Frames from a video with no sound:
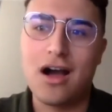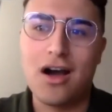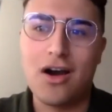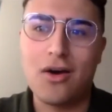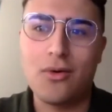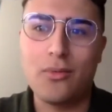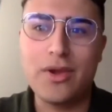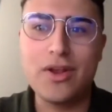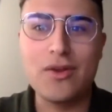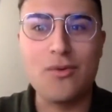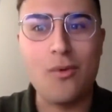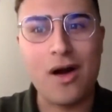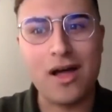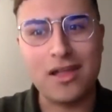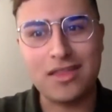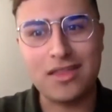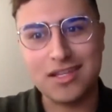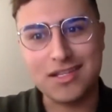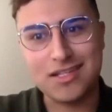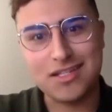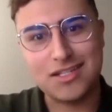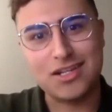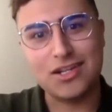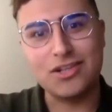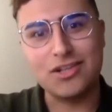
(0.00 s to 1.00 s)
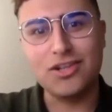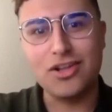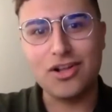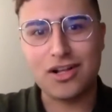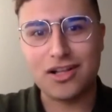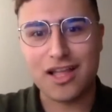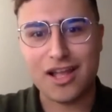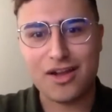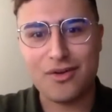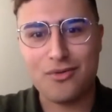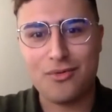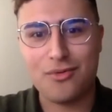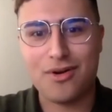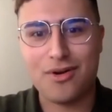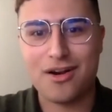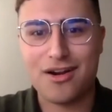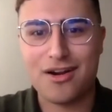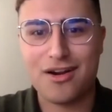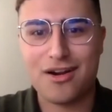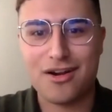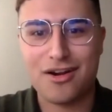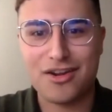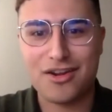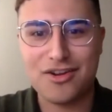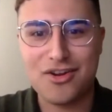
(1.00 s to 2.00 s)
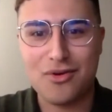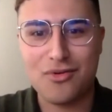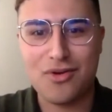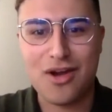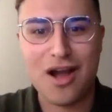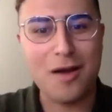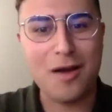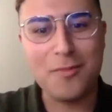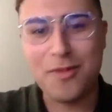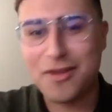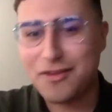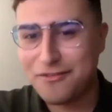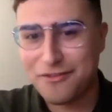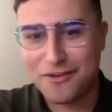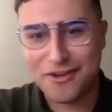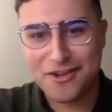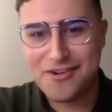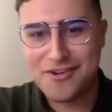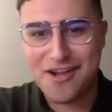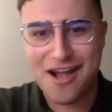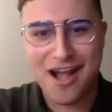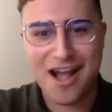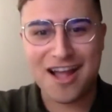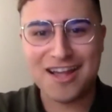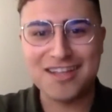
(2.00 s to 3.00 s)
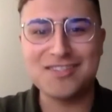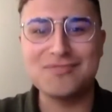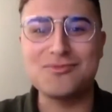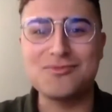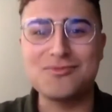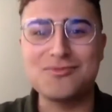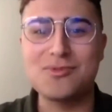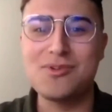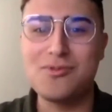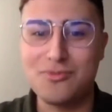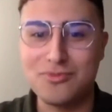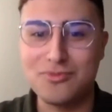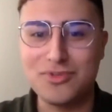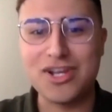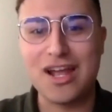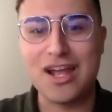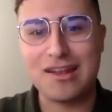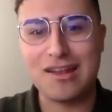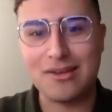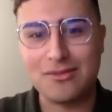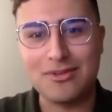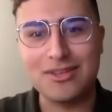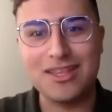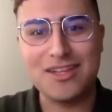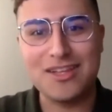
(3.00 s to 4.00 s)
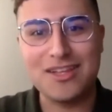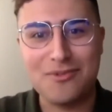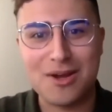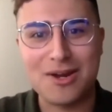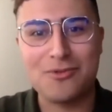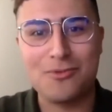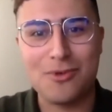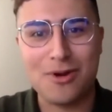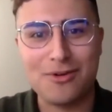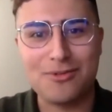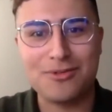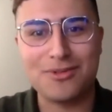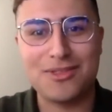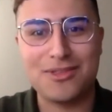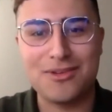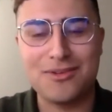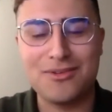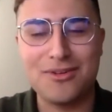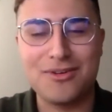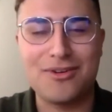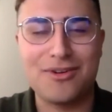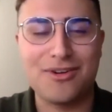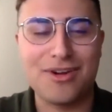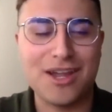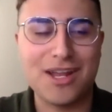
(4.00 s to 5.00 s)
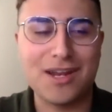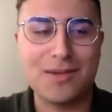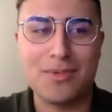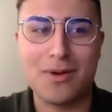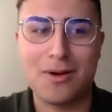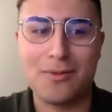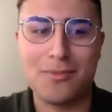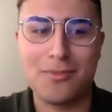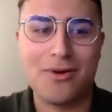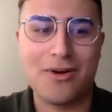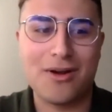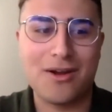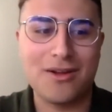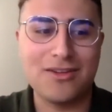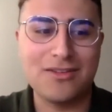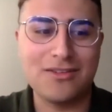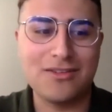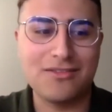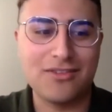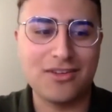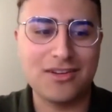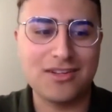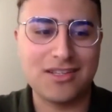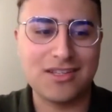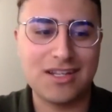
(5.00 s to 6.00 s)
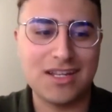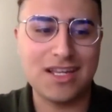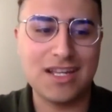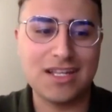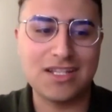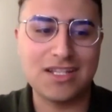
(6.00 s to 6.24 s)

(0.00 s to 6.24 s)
we don't want this to look like we're coming for you guys. We genuinely want to work with you to create a Purple Heart University. And